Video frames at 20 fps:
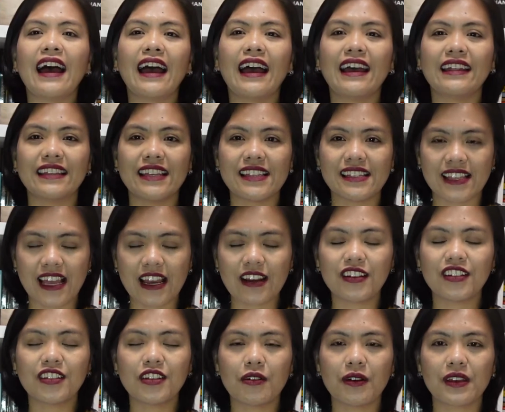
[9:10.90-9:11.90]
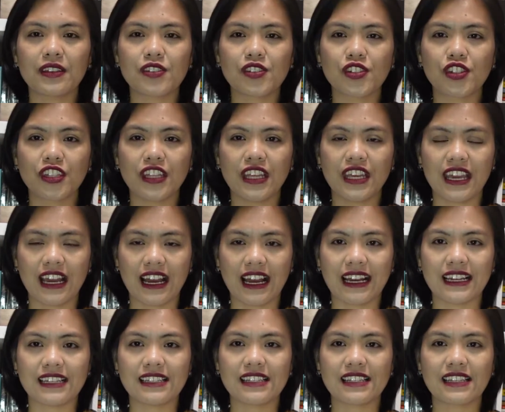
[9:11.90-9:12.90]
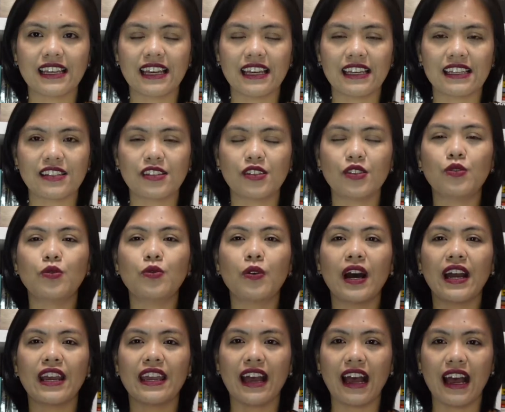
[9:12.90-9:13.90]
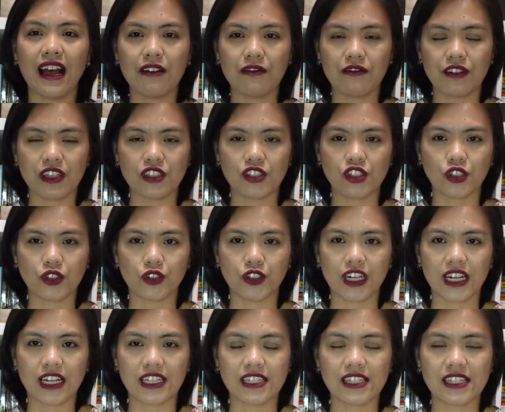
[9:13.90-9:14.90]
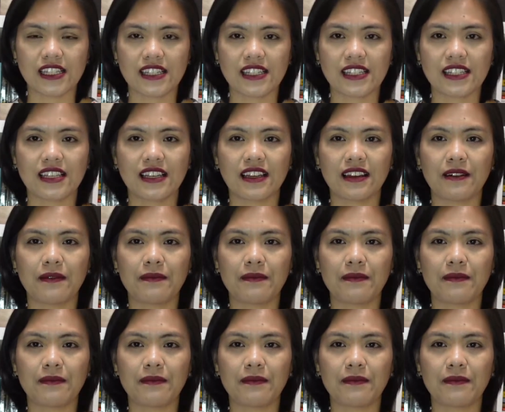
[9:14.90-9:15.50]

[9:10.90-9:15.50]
And the second question he asked is, do I have insurance?